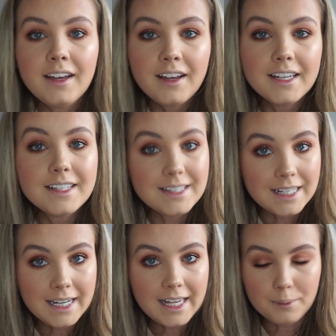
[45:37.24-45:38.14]
it's
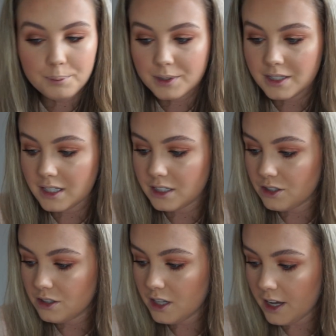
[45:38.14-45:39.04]
lips.
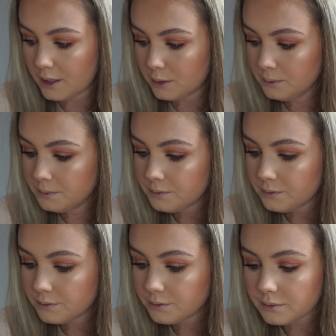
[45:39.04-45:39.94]
So
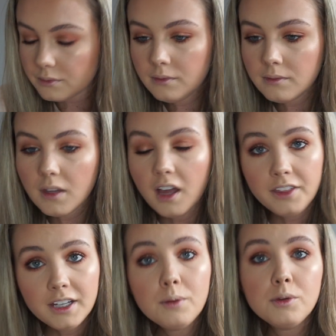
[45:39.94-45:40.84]
I
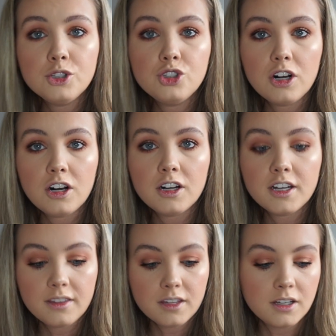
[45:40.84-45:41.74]
think I'm going to
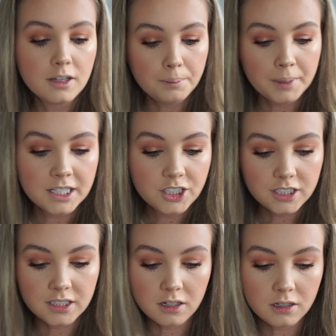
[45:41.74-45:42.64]
try the
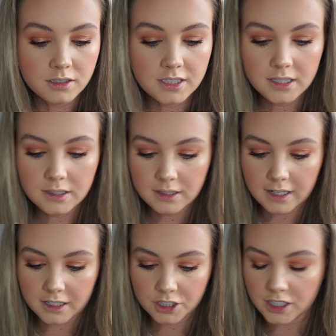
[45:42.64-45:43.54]
Peaches glosses.
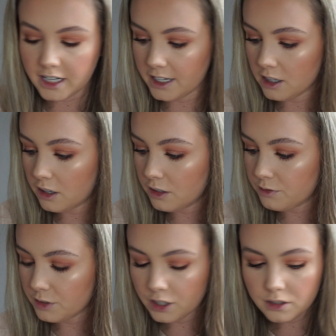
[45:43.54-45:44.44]
Actually,
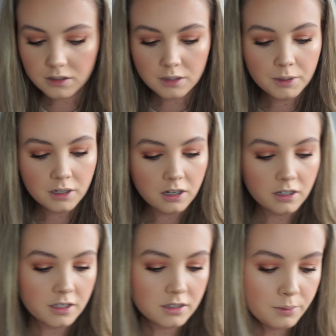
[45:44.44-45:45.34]
I've used them on
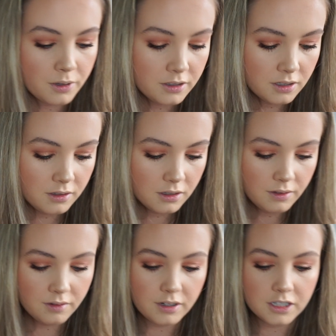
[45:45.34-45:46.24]
clients, but I don't think I've
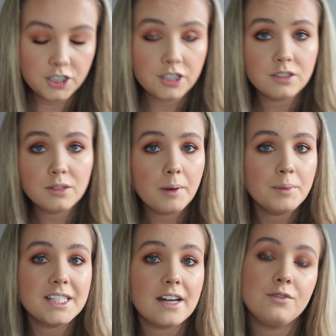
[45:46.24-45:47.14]
ever actually used them on
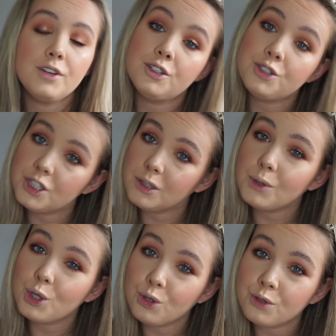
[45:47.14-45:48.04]
myself, and I do
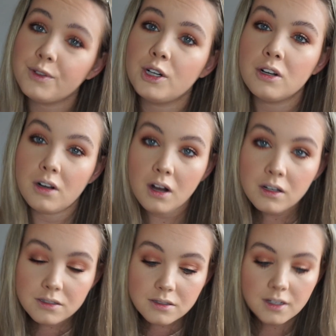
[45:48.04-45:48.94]
love a
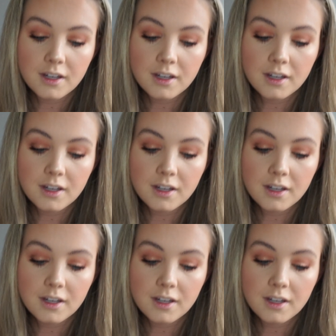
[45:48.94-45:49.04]
gloss.